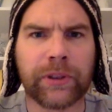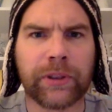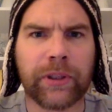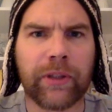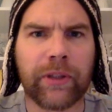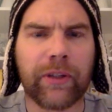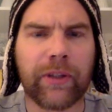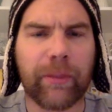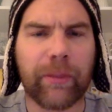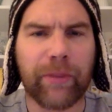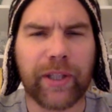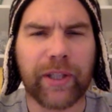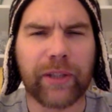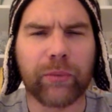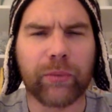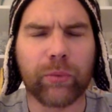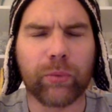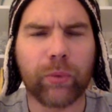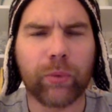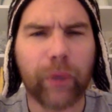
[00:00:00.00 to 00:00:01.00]

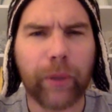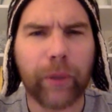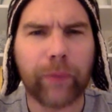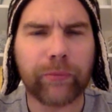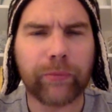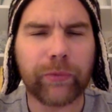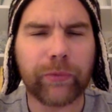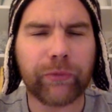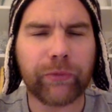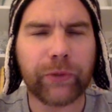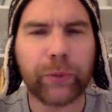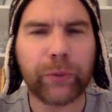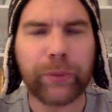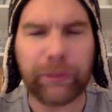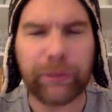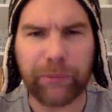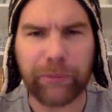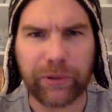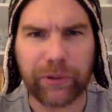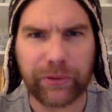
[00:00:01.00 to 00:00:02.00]
something few
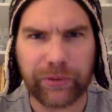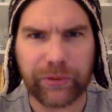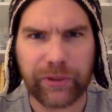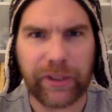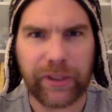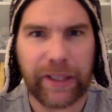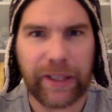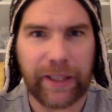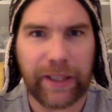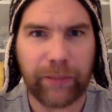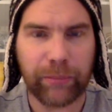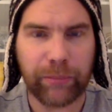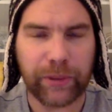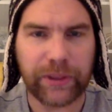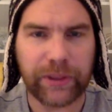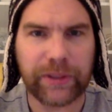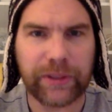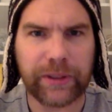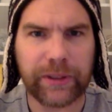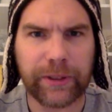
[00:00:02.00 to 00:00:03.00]
people do today,
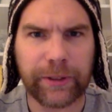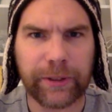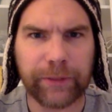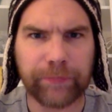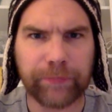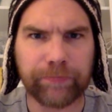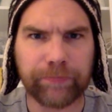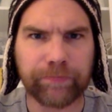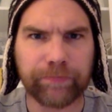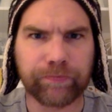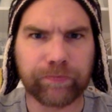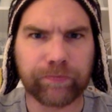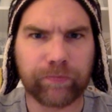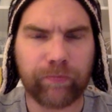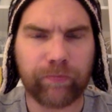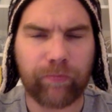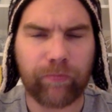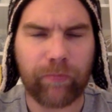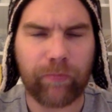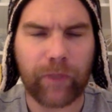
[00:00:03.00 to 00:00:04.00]
but um,
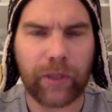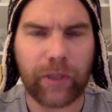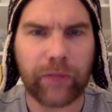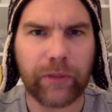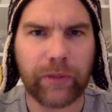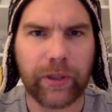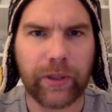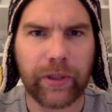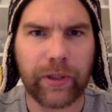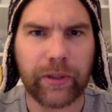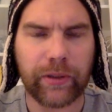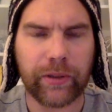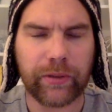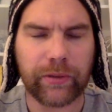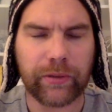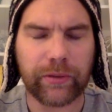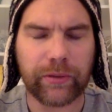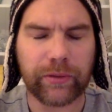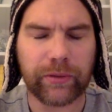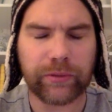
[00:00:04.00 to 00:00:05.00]

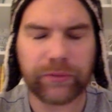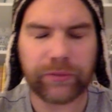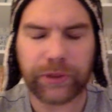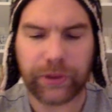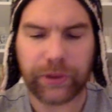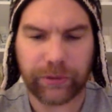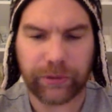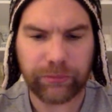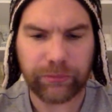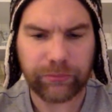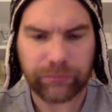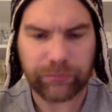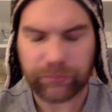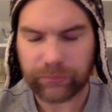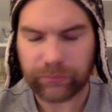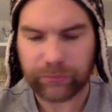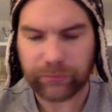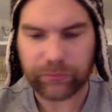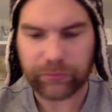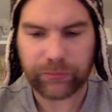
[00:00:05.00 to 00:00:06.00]
in you know
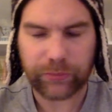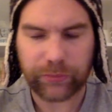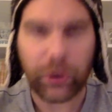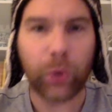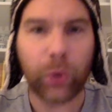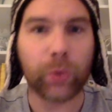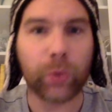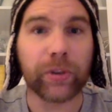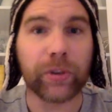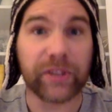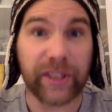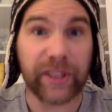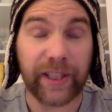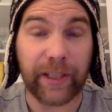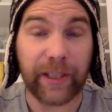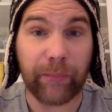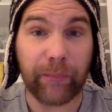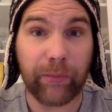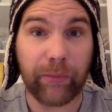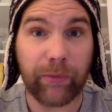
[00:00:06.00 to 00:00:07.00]
older
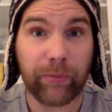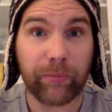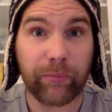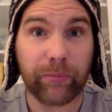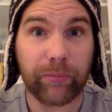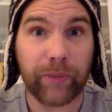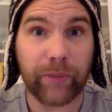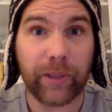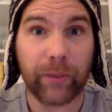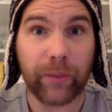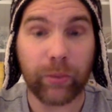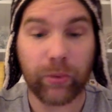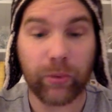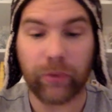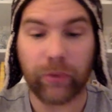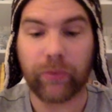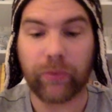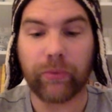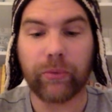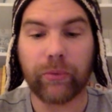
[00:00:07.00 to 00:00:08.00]
times there
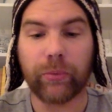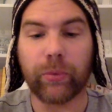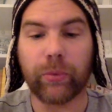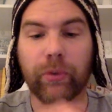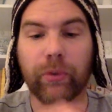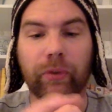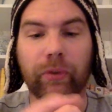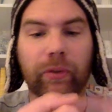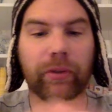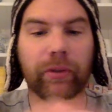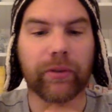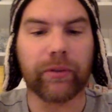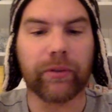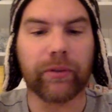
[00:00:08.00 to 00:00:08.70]
were was uh,